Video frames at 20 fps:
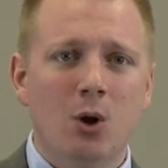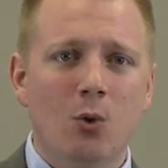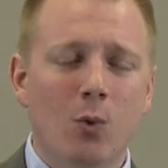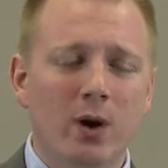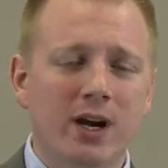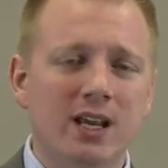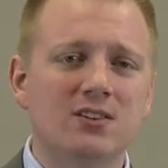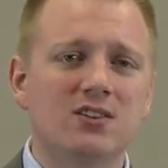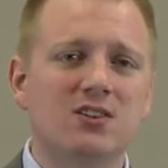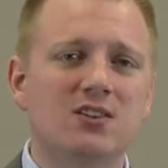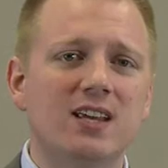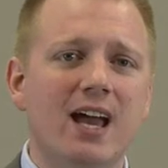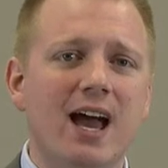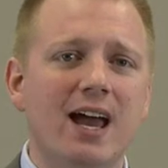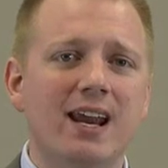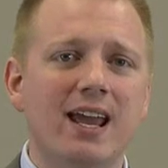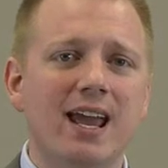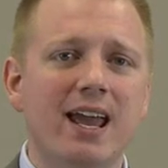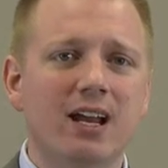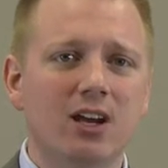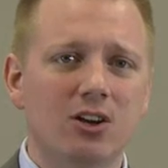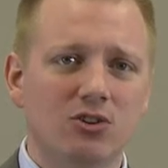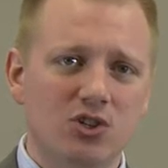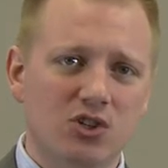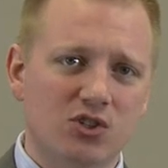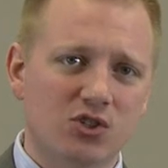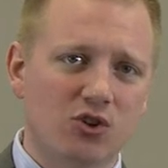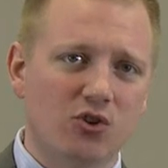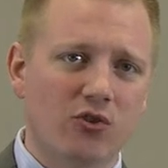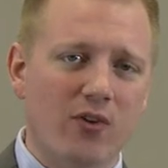when instead it could
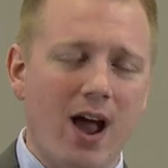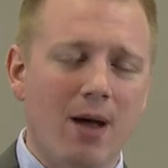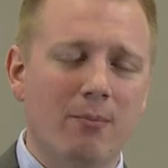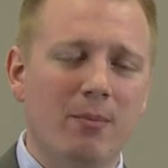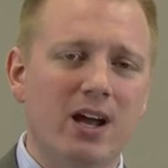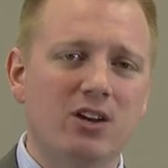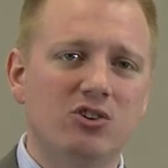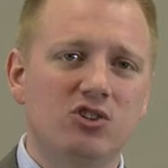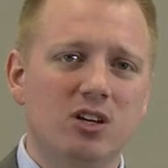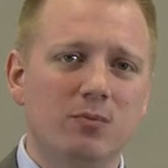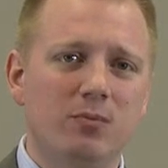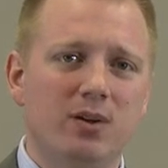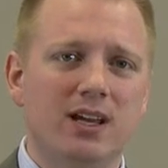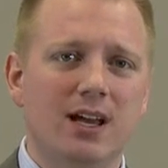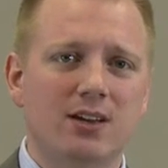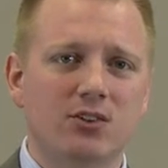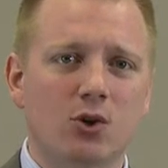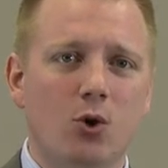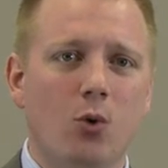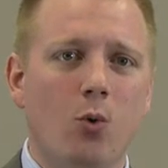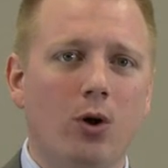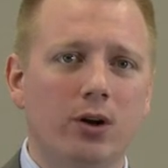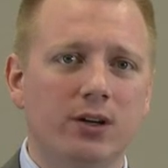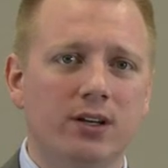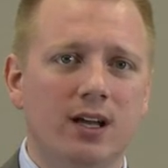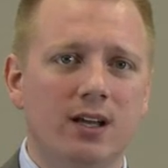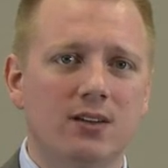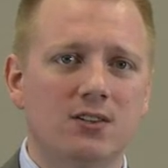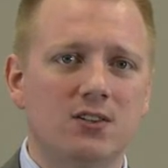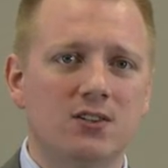just grab my GPS
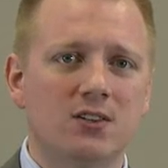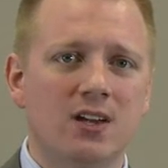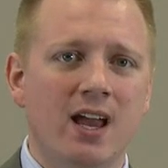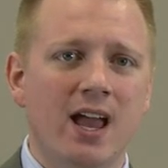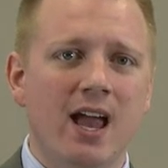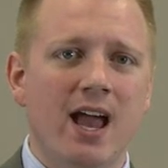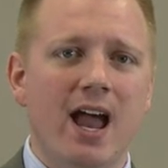coordinates